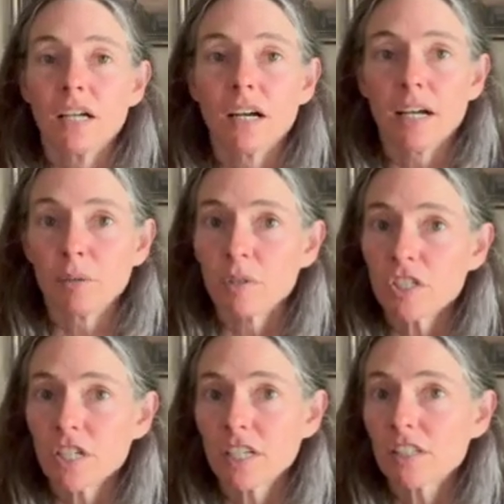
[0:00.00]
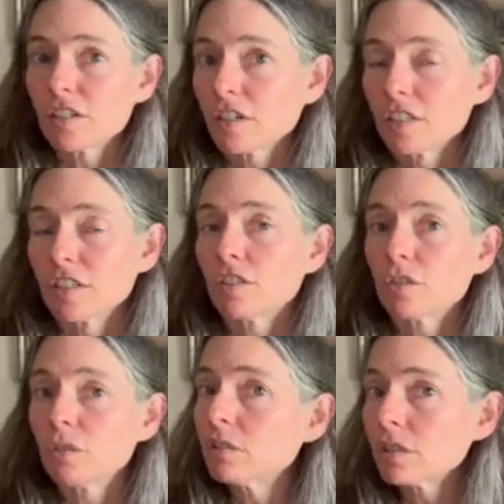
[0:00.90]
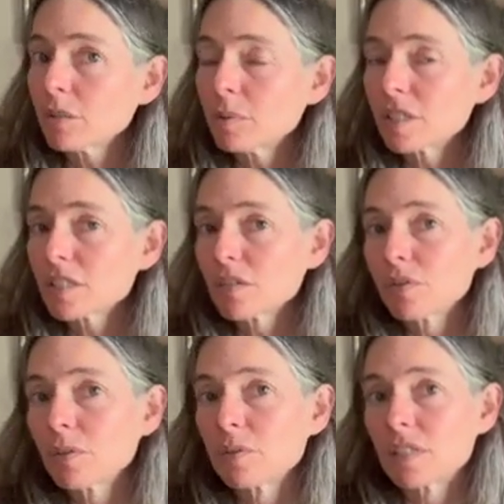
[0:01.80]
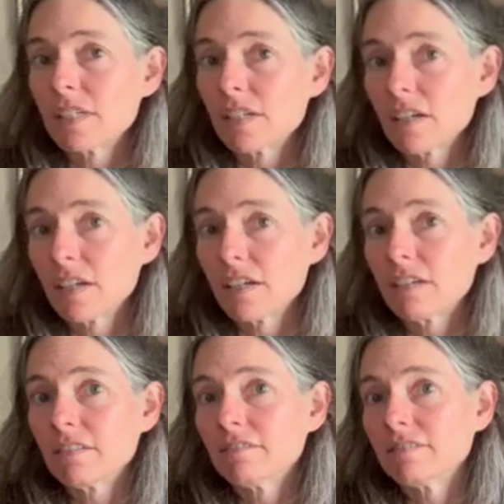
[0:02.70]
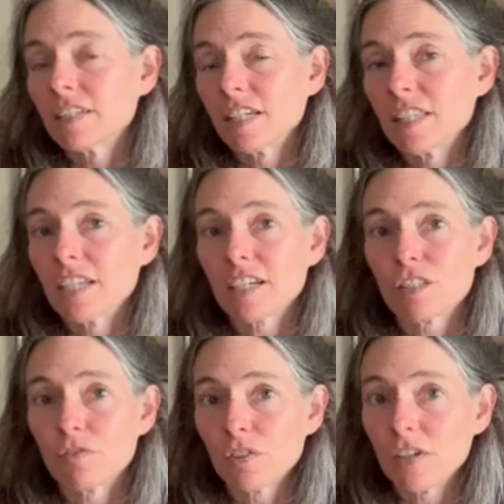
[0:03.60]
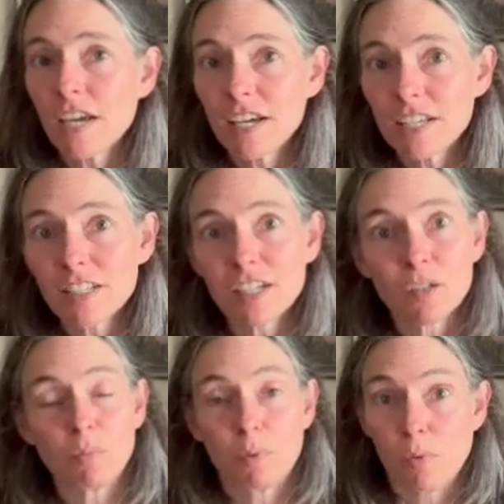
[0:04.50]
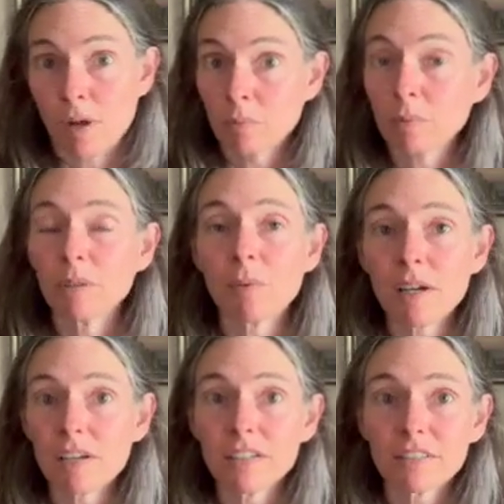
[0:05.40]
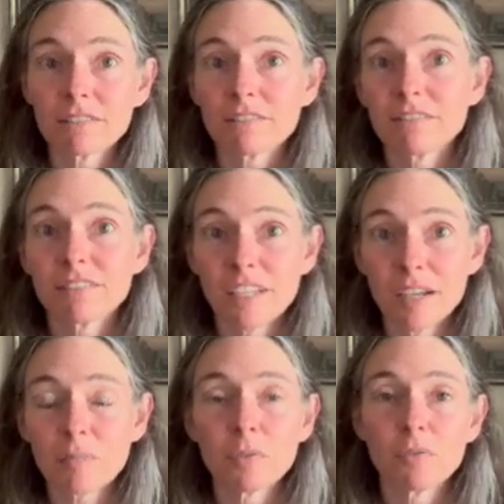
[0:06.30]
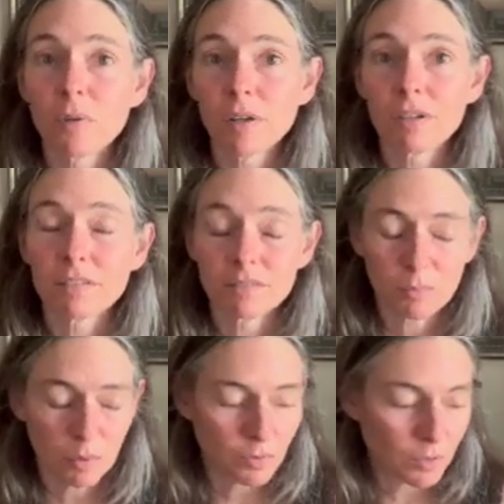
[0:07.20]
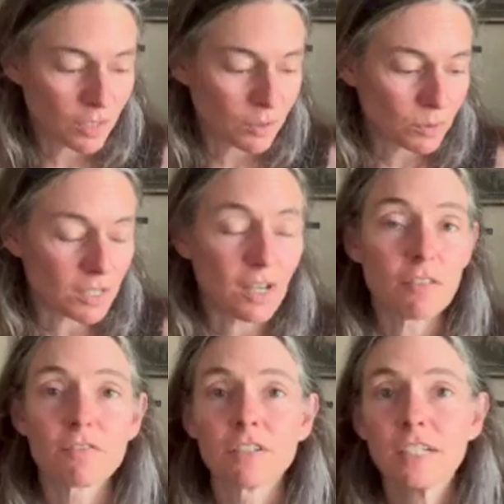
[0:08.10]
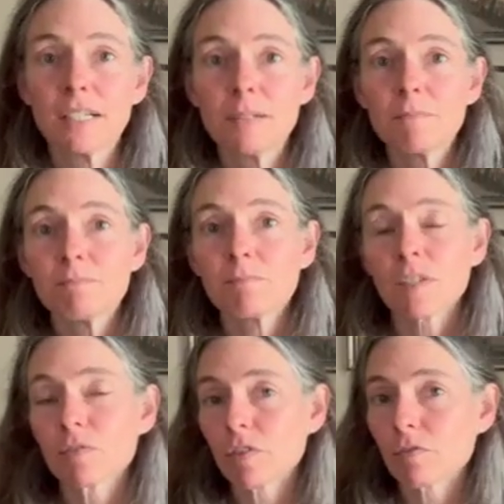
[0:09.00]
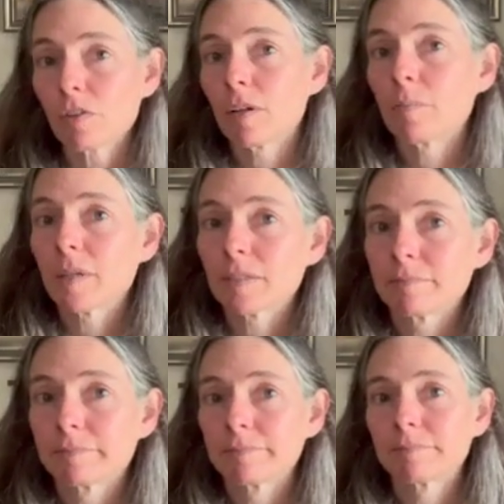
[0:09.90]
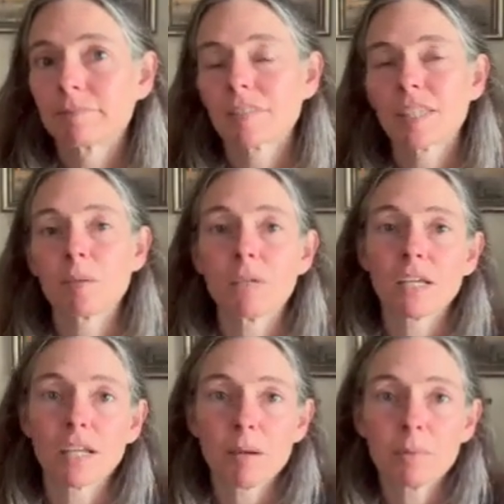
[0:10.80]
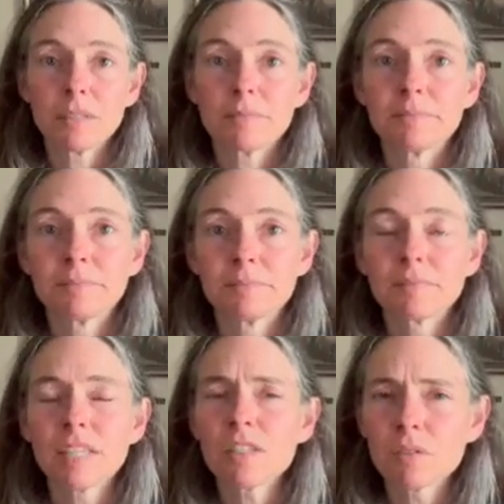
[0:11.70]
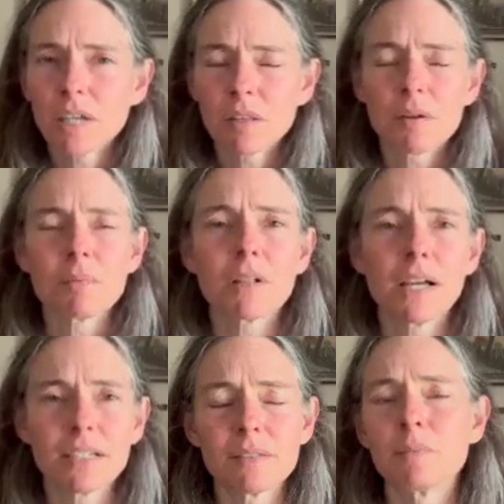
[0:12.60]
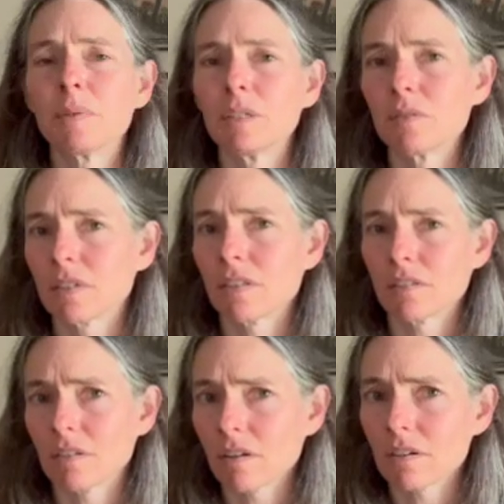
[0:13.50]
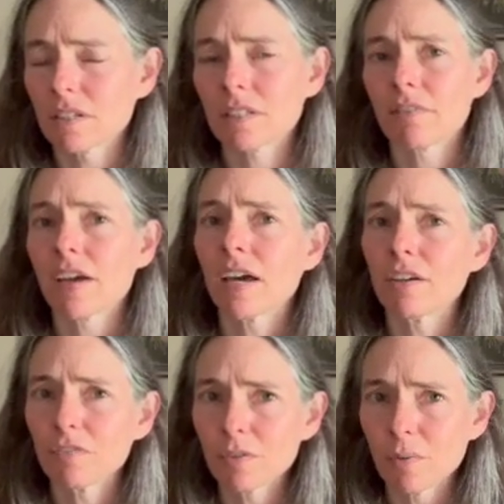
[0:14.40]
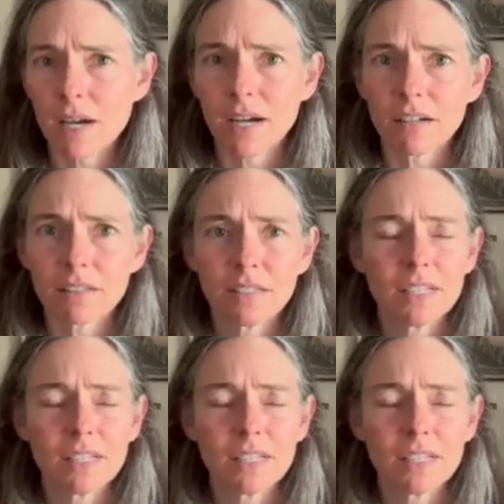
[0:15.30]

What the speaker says: I wish I had started this sooner, because if it was done in the next few days, I could probably wear it yet before it cools off for the fall, but that may not happen. That's okay though. I'm glad to be using this yarn because I've had it for a while,